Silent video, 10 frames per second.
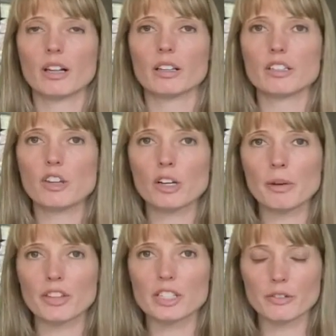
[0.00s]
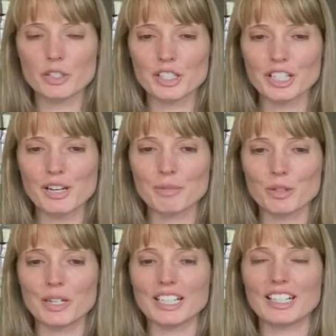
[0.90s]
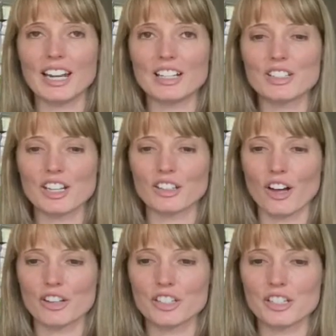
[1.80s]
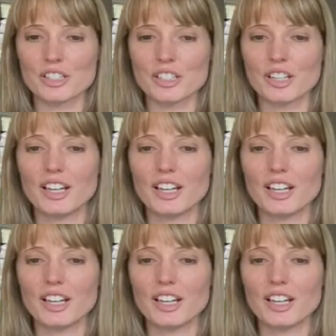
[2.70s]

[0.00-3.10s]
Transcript: Let's talk about the difference again between gains and losses.